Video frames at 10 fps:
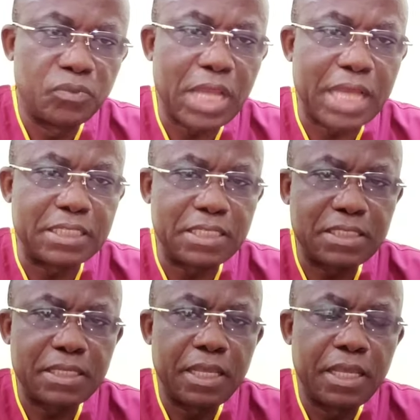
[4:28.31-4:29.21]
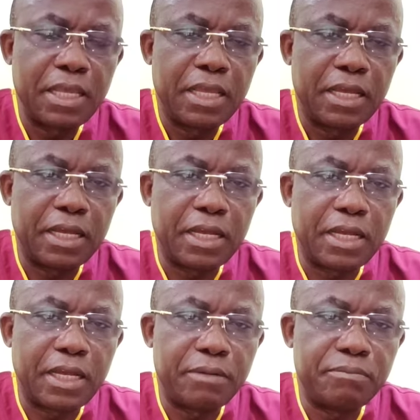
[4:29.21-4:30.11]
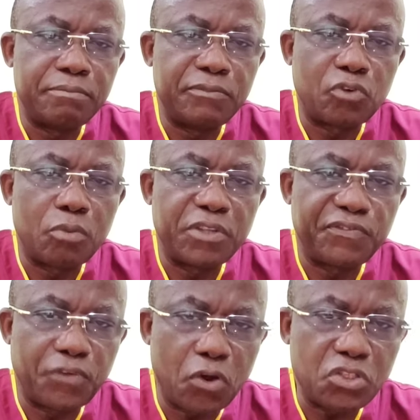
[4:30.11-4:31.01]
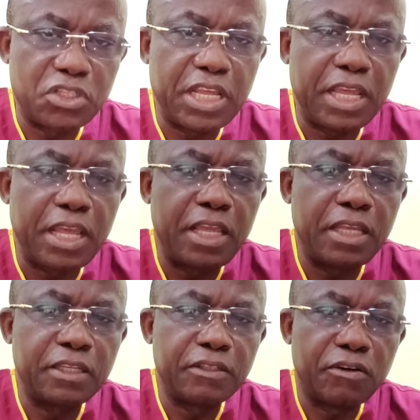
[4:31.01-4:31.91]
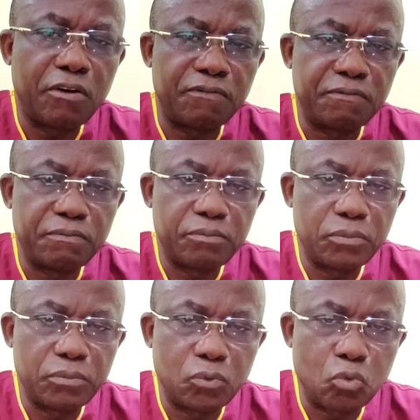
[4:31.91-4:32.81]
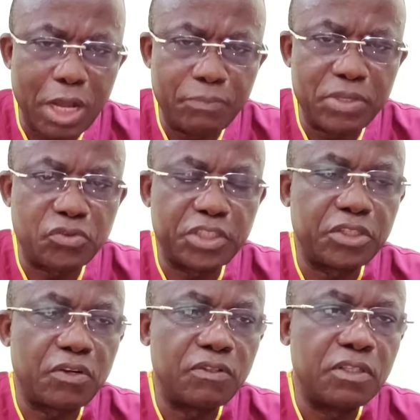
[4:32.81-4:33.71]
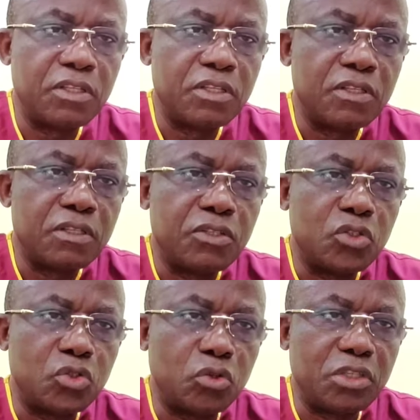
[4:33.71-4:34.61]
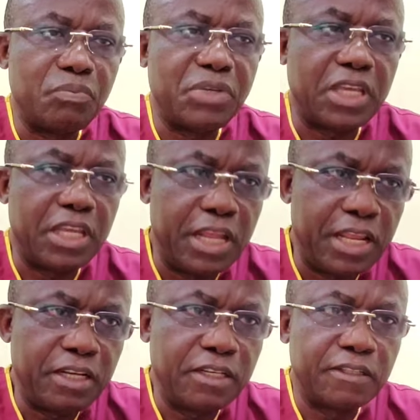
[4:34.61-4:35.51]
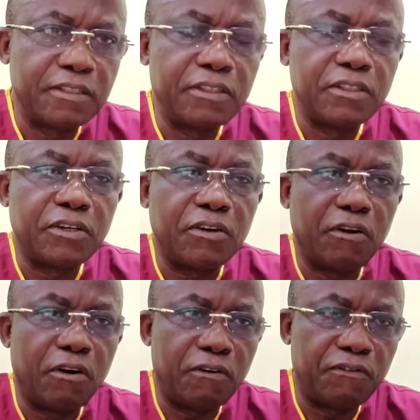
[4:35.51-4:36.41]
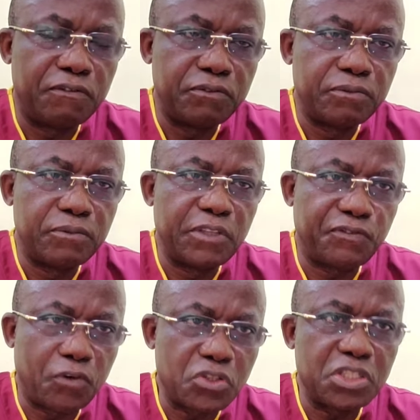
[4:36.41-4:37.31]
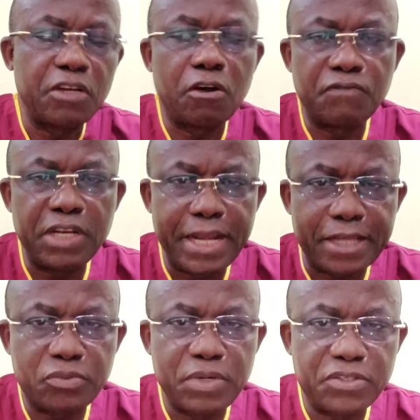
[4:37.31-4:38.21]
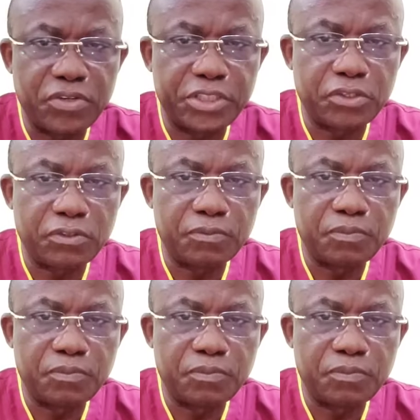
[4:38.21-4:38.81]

That is, from the first day of one menstruation to the beginning of the first day of the next menstruation.